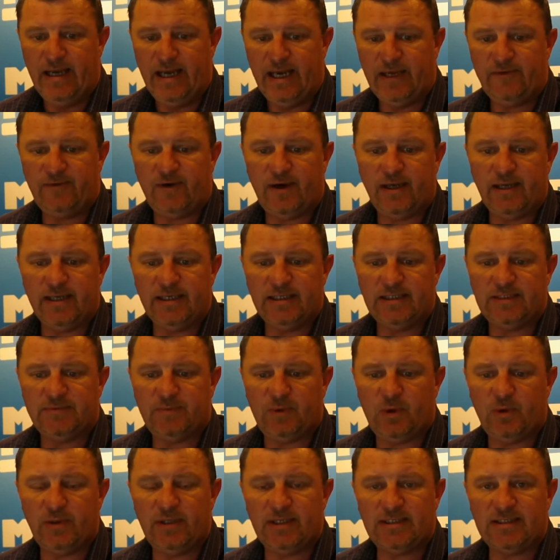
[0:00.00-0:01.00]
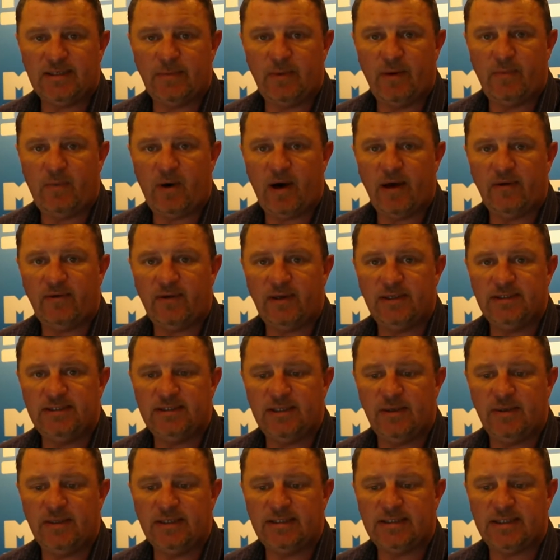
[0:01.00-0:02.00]
And finally in sport, the Summer Biathlon
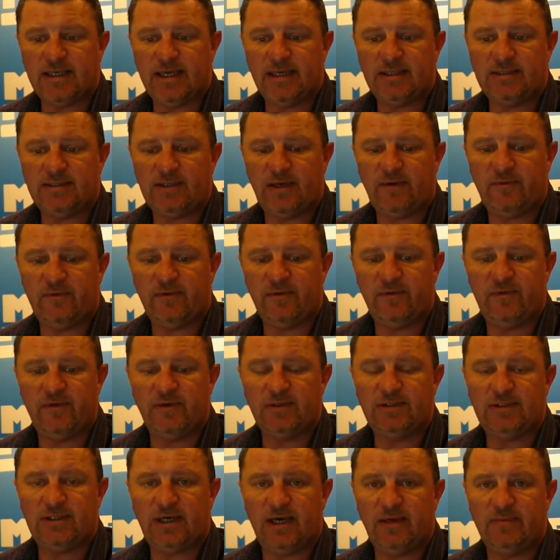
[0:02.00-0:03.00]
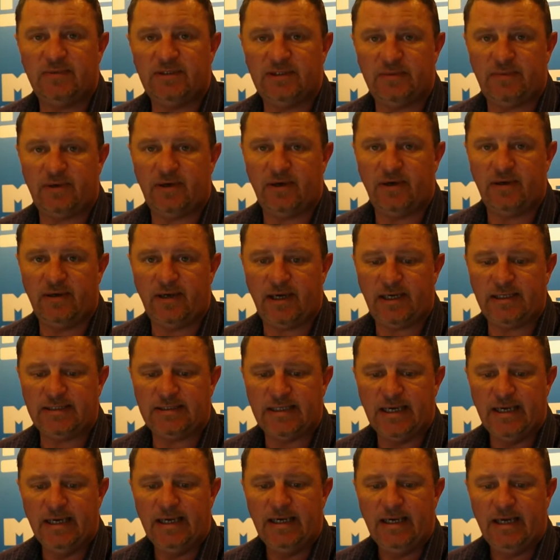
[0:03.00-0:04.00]
Series kicks off for the first time tomorrow
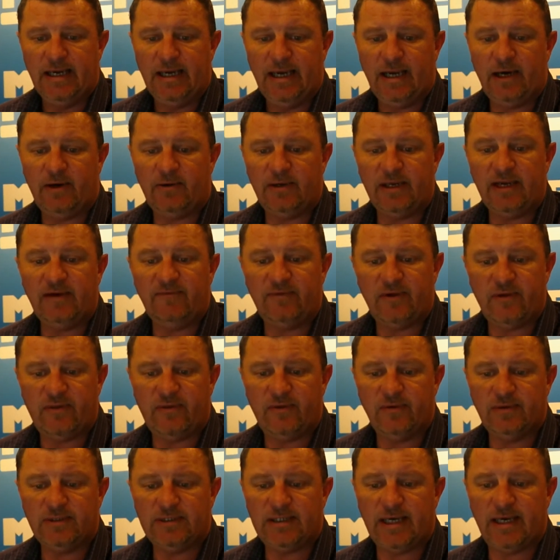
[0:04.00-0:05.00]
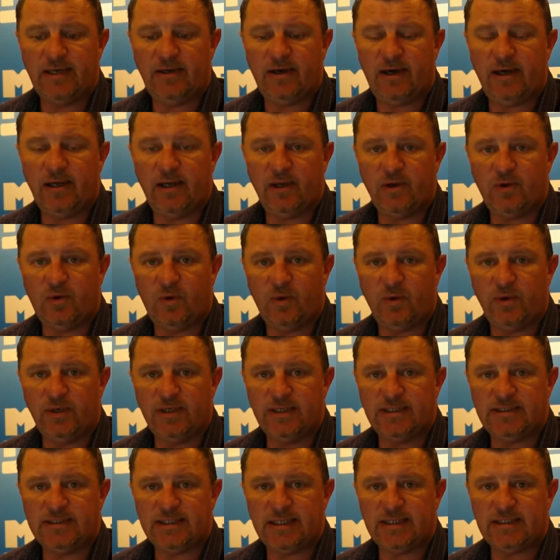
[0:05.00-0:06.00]
night. Held every Thursday night at
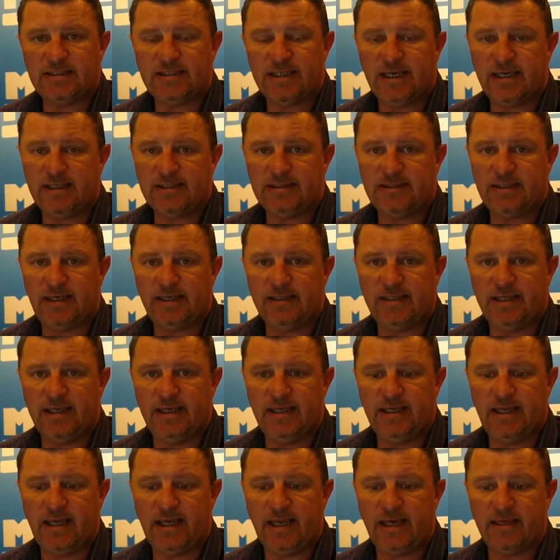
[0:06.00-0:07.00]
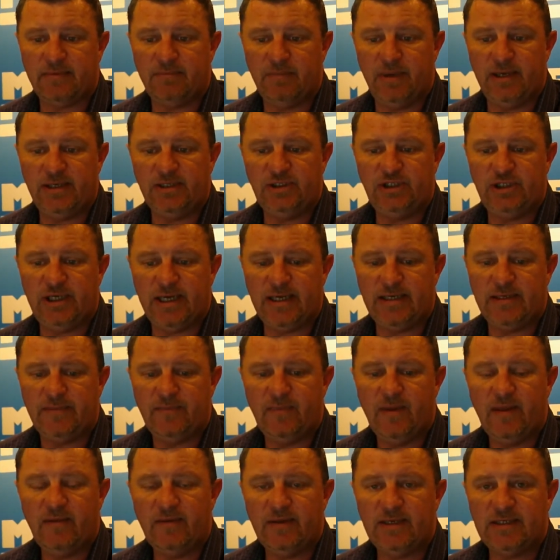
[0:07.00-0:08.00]
5:45 outside the Henley Lake Men's Shed.
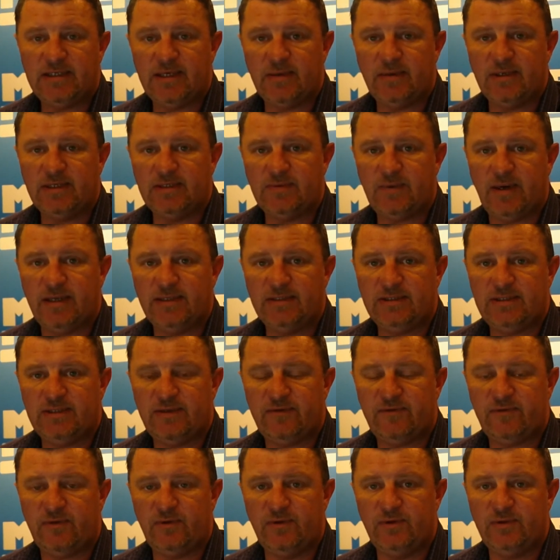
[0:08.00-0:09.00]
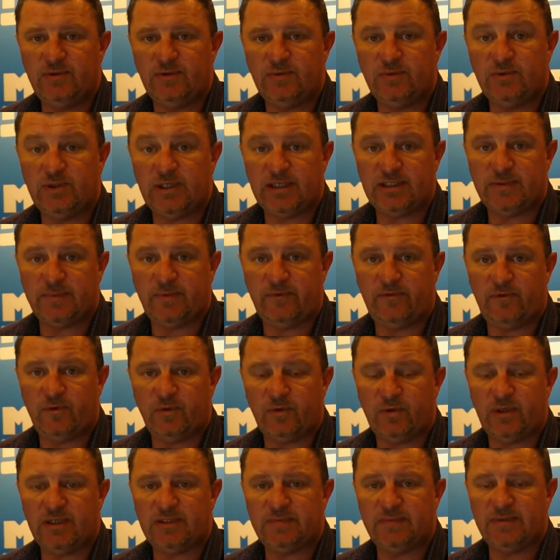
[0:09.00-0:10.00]
The series runs through till just
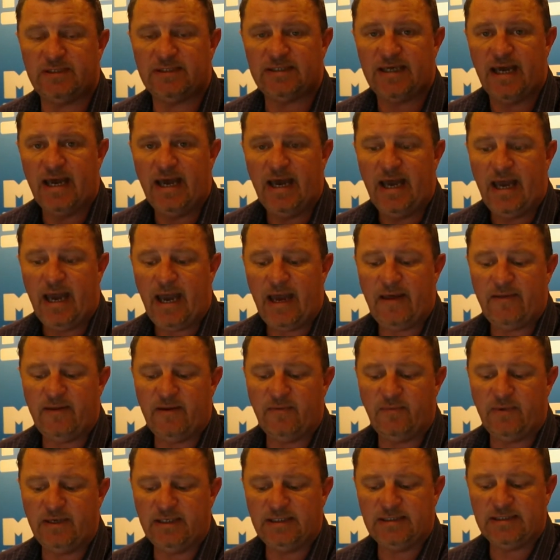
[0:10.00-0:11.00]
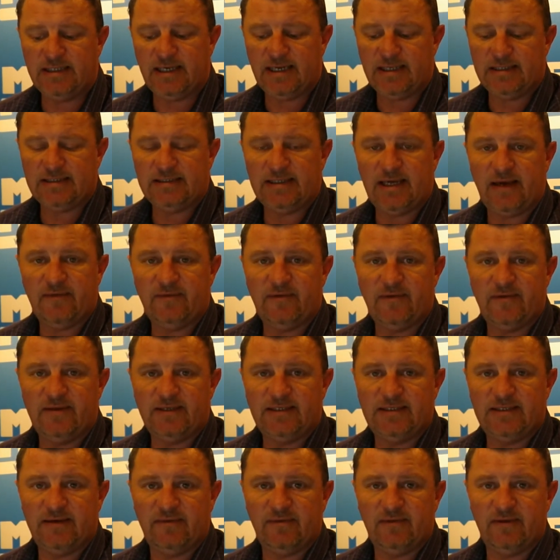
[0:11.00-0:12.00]
before Christmas and then restarts after the
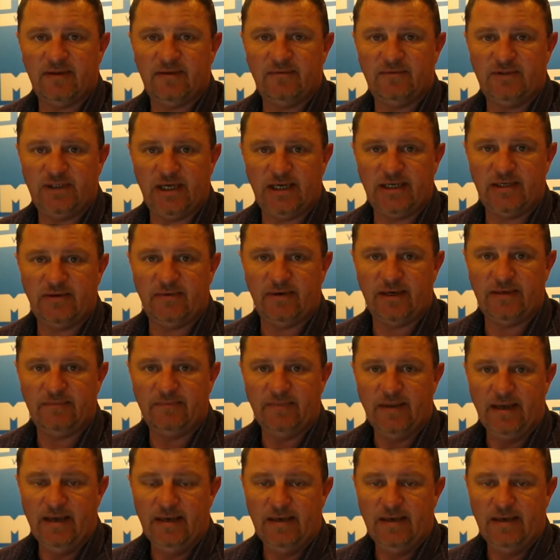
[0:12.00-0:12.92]
7th of January.